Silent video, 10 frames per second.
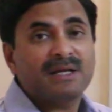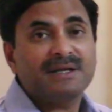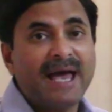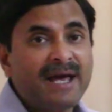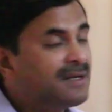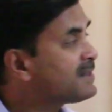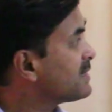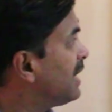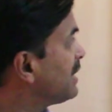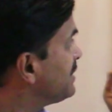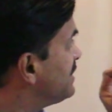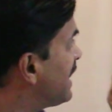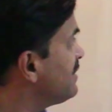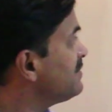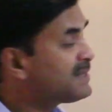there is a
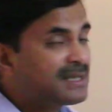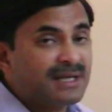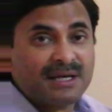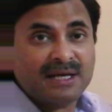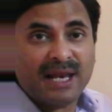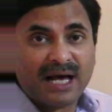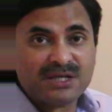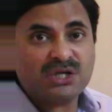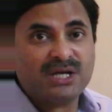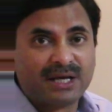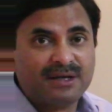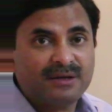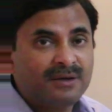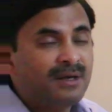dense elastic